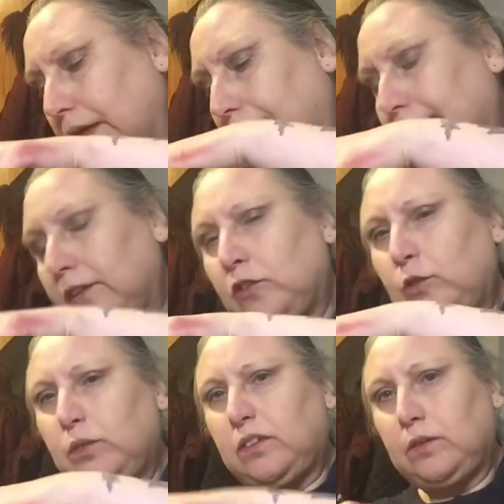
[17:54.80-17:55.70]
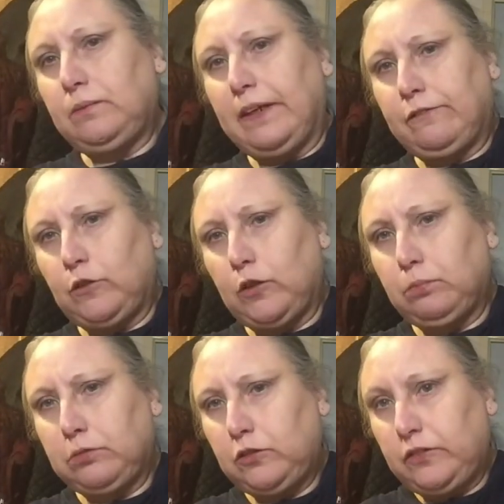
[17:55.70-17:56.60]
and there's always some left on the
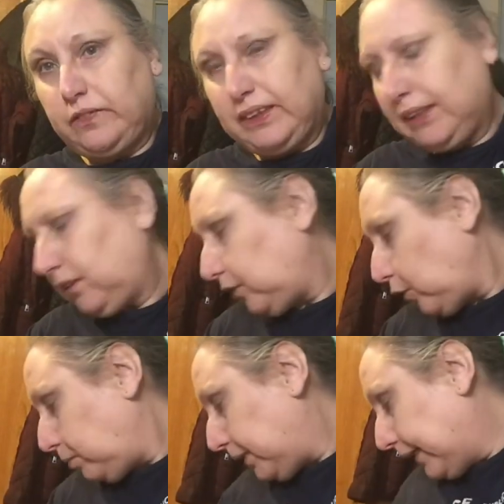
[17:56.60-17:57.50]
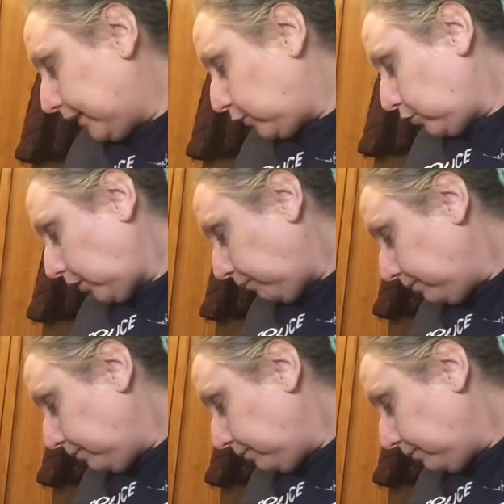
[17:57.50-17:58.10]
brush if you need to top it later on.